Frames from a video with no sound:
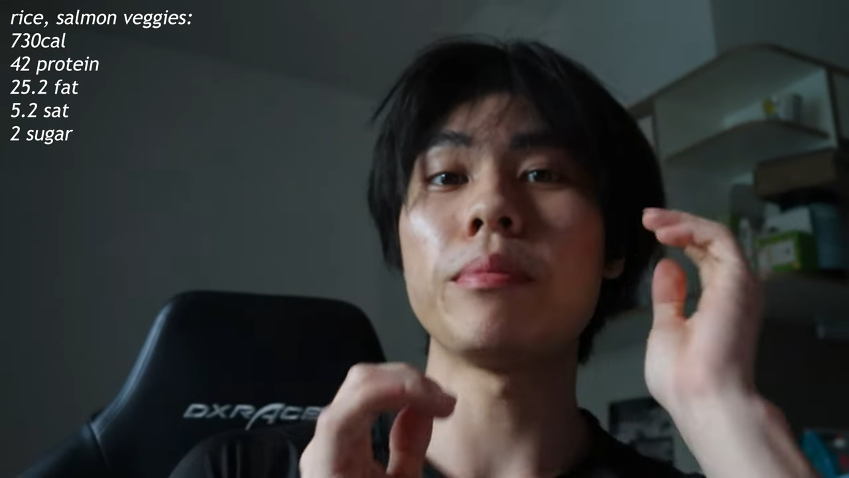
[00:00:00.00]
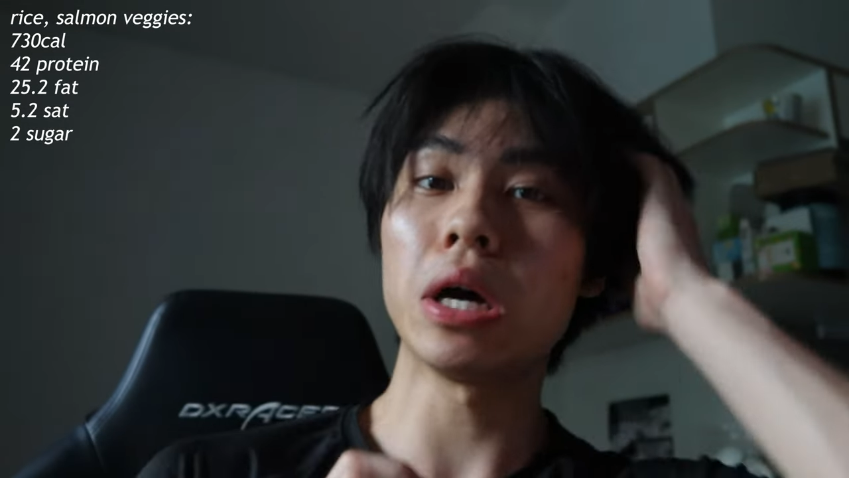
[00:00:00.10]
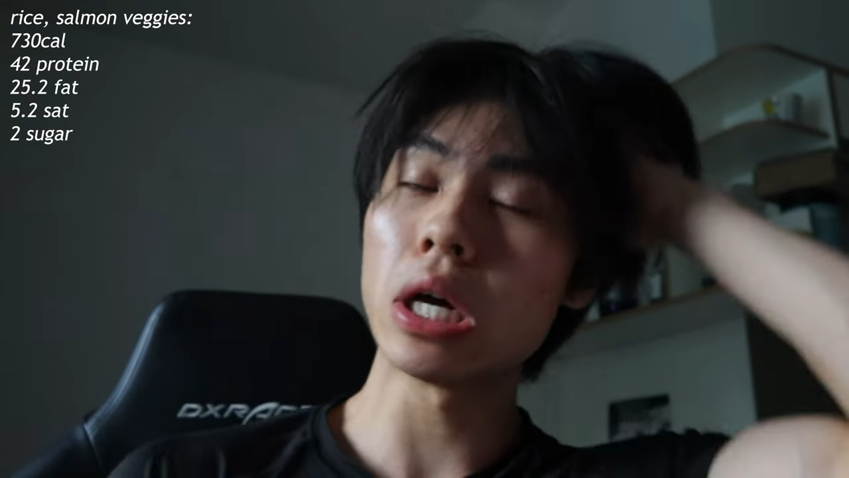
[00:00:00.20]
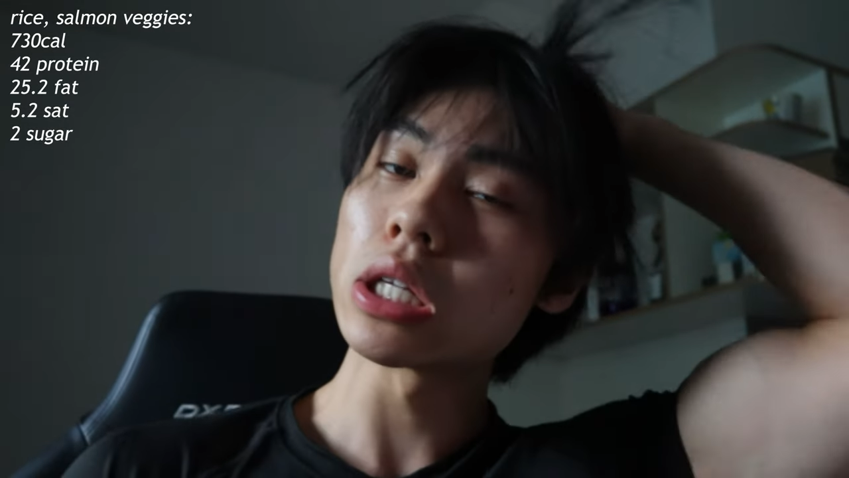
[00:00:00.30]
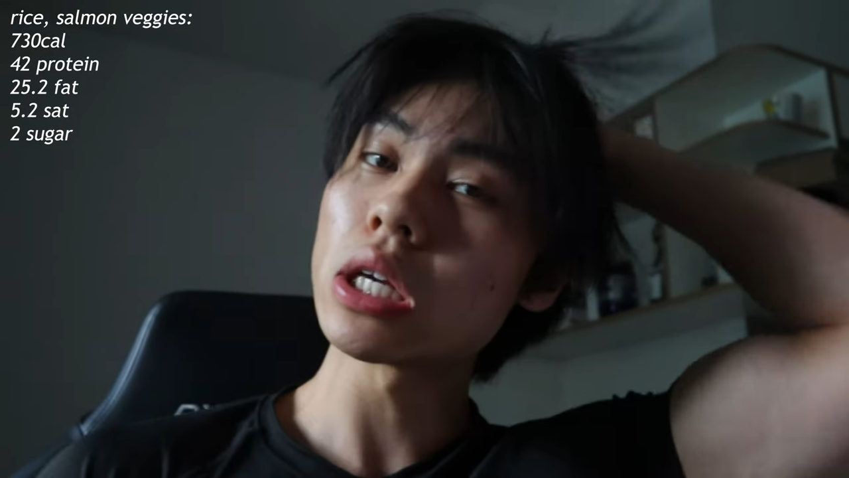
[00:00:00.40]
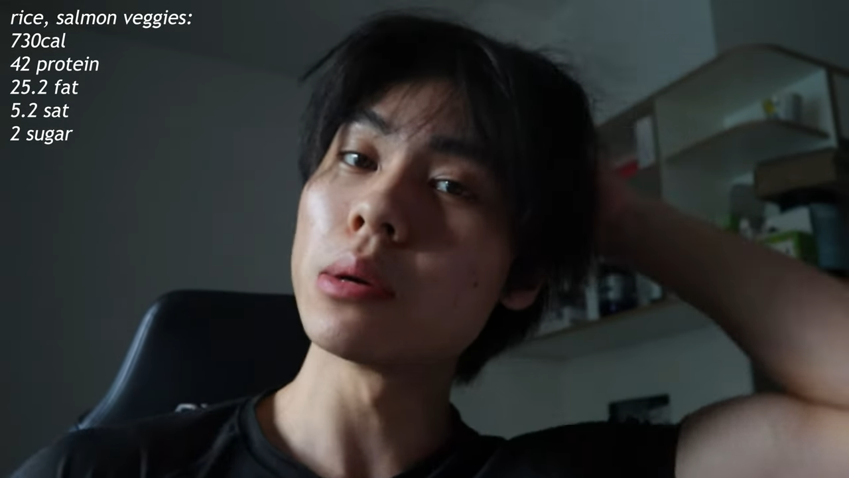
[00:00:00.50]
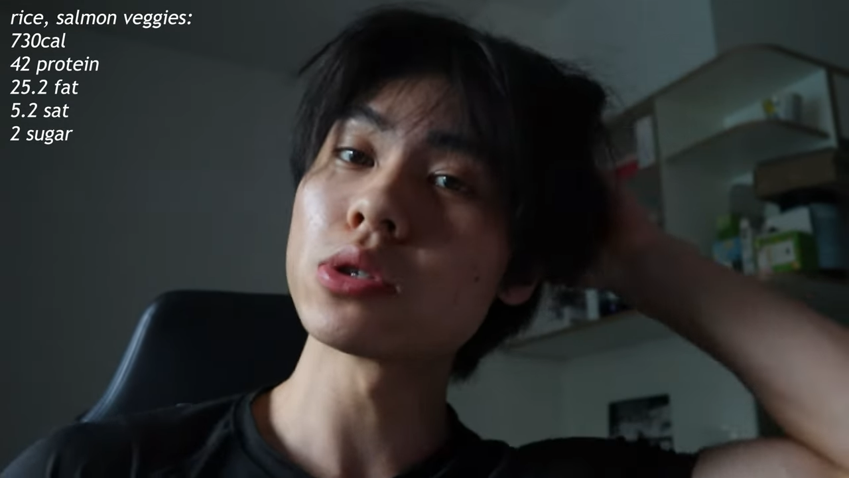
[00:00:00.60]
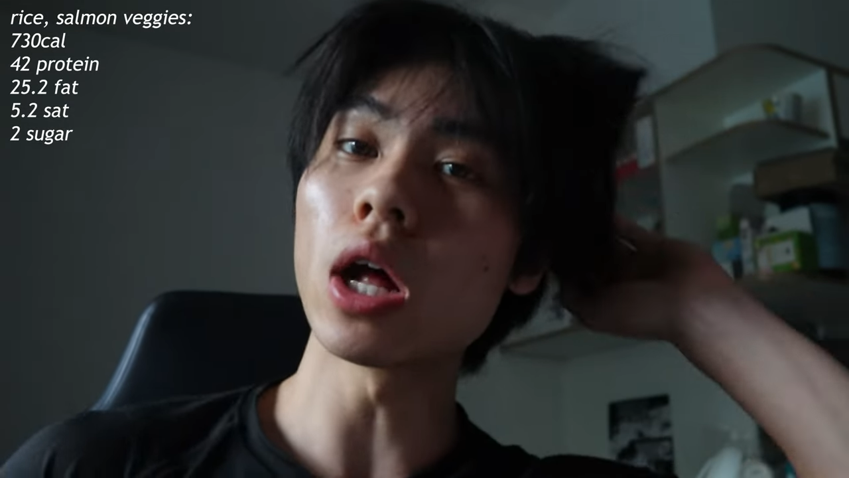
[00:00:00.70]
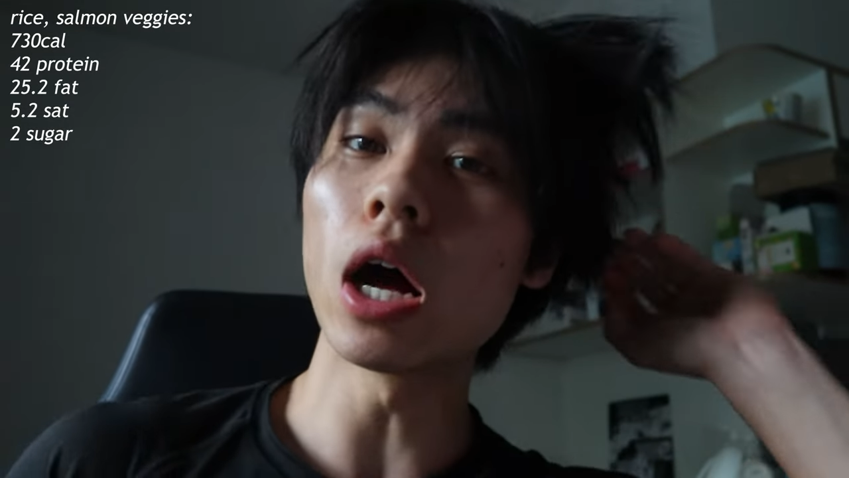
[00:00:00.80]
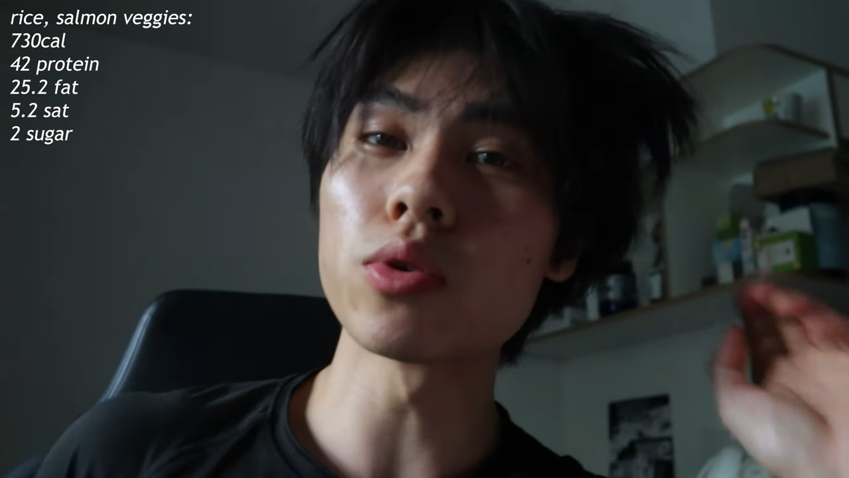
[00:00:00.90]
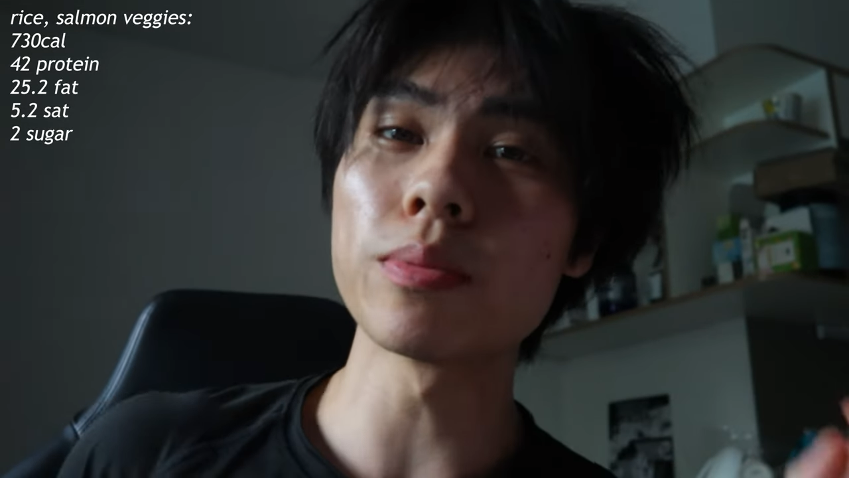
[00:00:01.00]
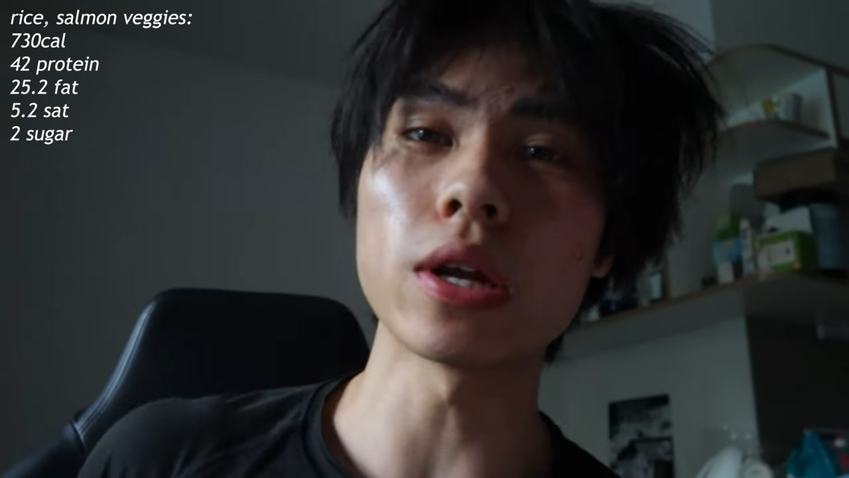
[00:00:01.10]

but I'm still hungry,